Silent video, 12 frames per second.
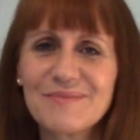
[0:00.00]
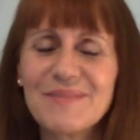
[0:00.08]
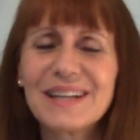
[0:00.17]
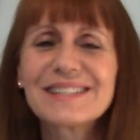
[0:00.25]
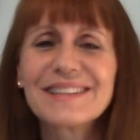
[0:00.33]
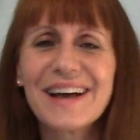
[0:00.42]

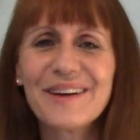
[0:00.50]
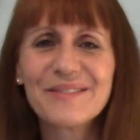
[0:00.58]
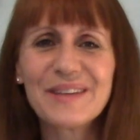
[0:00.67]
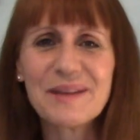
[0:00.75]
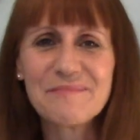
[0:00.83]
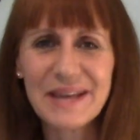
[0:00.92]
Much love
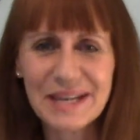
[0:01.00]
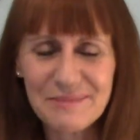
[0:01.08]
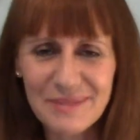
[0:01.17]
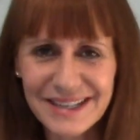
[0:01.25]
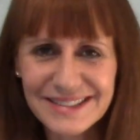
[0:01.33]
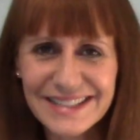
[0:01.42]
and many
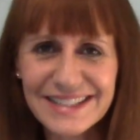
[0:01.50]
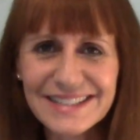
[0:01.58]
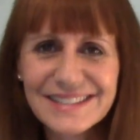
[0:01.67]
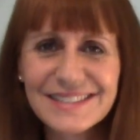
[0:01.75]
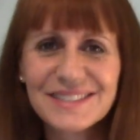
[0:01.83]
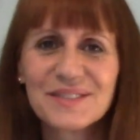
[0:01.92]
blessings.